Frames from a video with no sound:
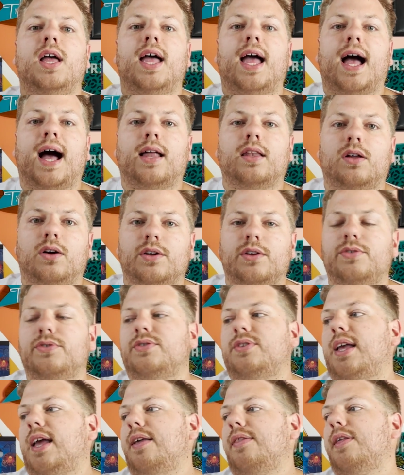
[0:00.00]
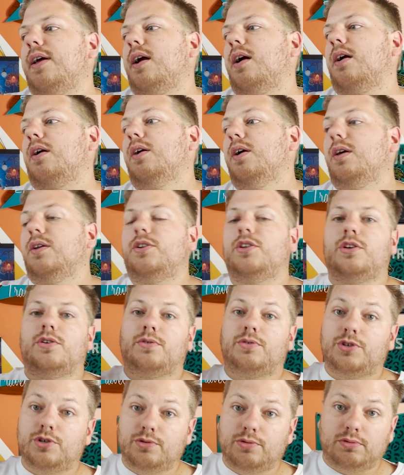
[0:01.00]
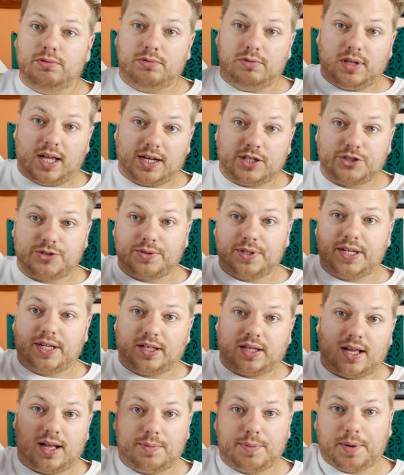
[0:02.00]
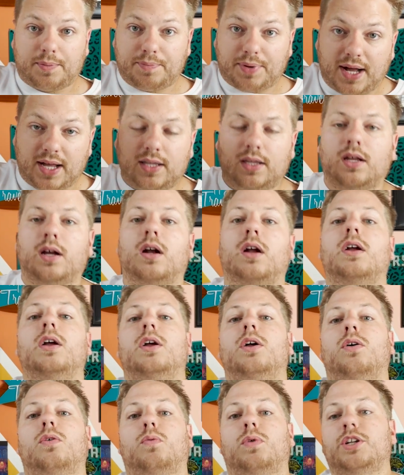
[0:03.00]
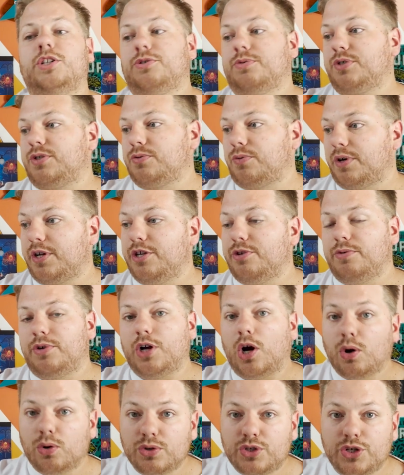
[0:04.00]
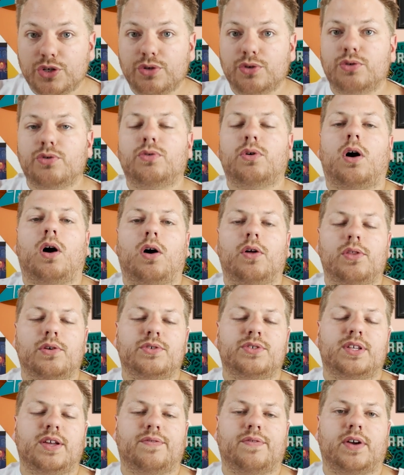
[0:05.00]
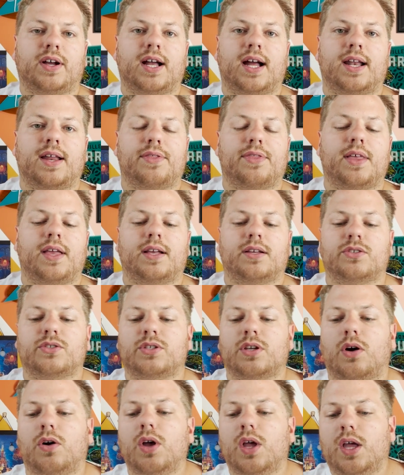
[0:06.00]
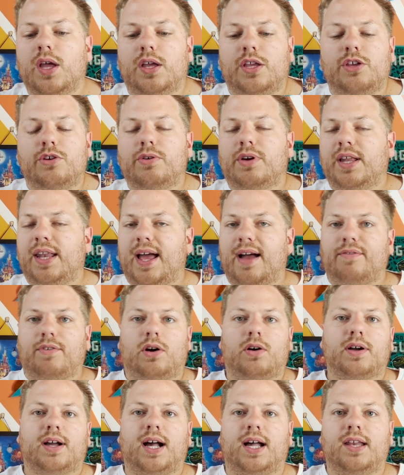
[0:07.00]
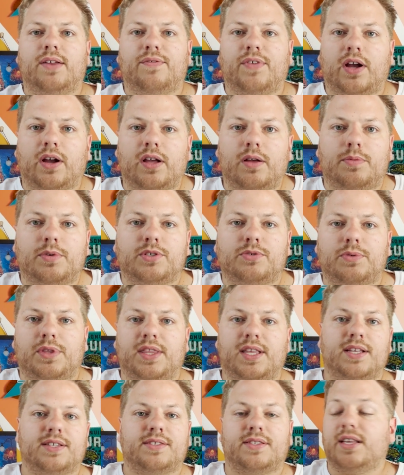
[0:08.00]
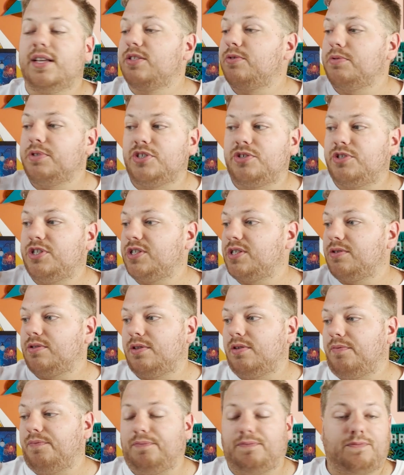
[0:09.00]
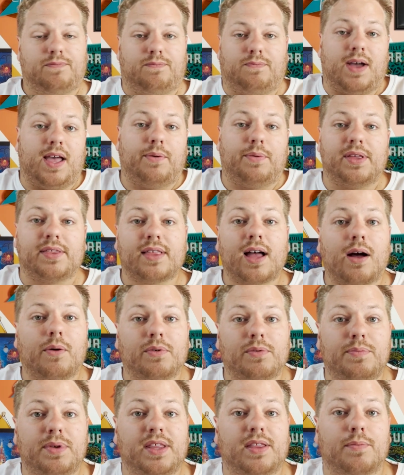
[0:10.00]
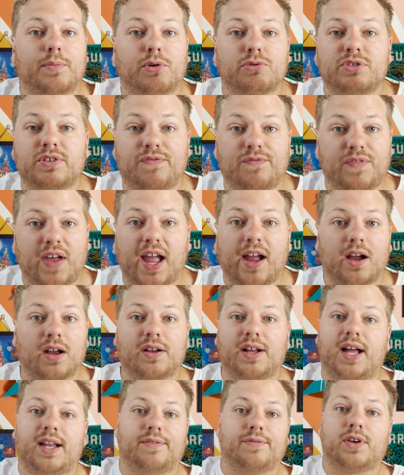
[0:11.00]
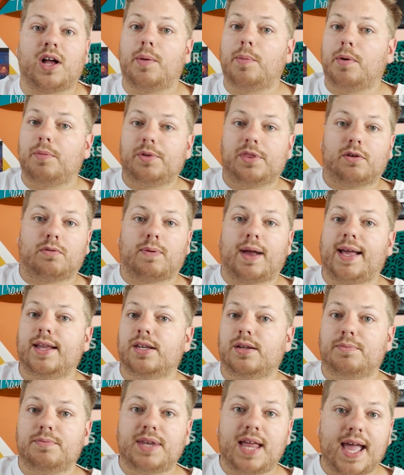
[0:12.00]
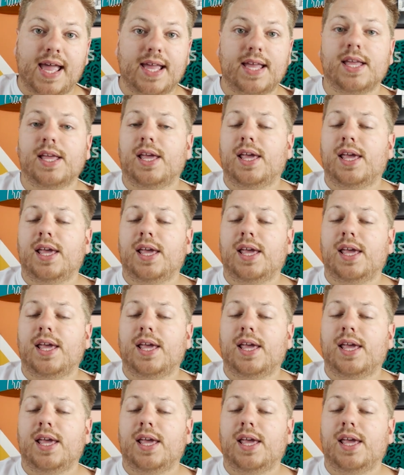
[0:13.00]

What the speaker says: how long you stay there, do you do luxury club or butler, which resort you go to, all those different kind of things. So you can have all kind of variables with this. This was just the way we thought would be the most fair, kind of come up with a random date